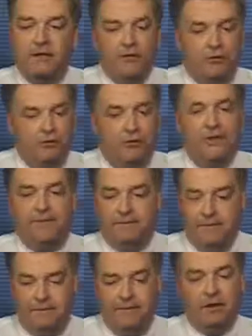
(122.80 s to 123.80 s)
you know,
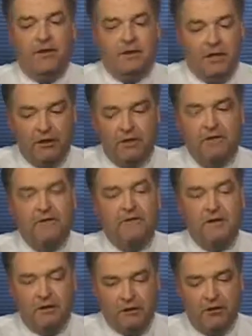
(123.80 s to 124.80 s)
if the volatility of
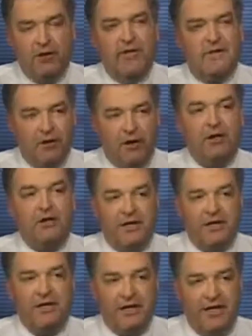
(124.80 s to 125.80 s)
the underlying
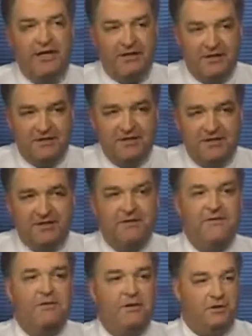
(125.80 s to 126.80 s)
market changes,
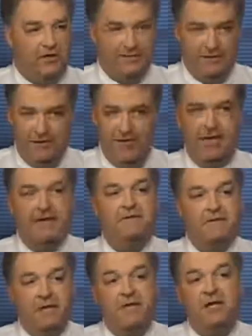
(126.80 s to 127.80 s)
you definitely
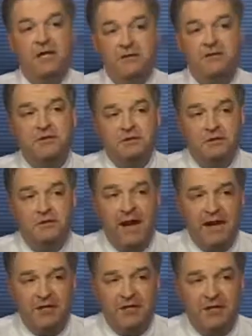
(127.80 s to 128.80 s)
have to adjust your
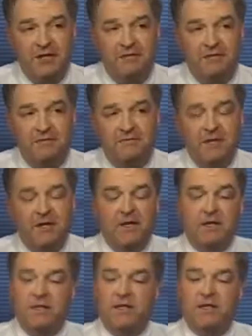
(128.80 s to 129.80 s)
strategies.
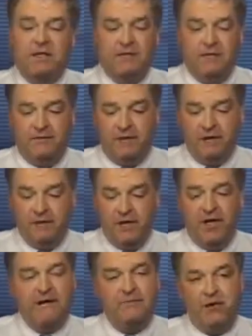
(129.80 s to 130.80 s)
Because if the
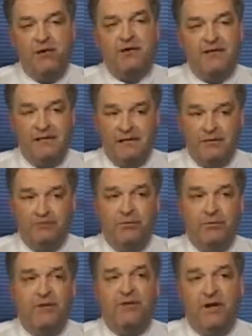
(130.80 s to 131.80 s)
underlying market gets
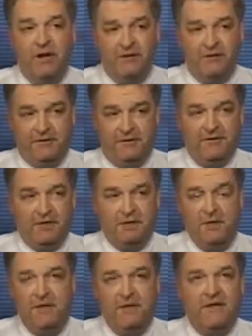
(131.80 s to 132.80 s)
more volatile,
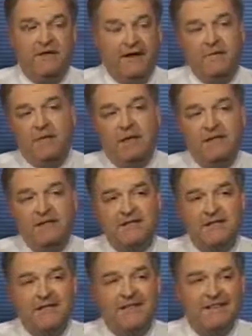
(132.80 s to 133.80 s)
typically that
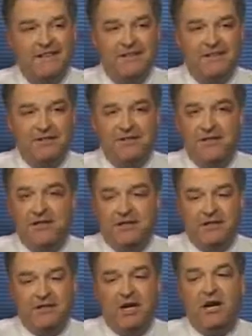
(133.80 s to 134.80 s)
means that
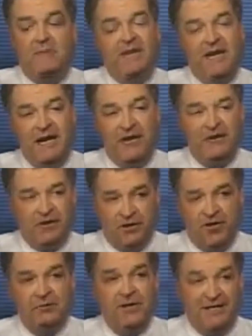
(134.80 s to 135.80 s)
it's topping out or
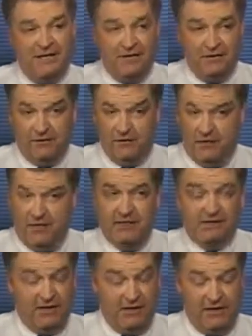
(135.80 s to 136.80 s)
coming down, or
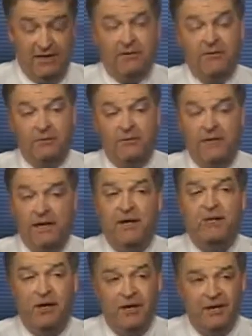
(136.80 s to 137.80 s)
getting ready to enter a
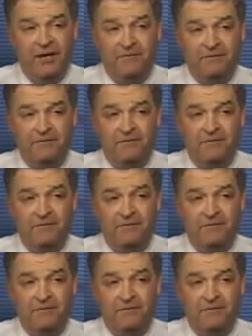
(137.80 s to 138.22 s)
bear market.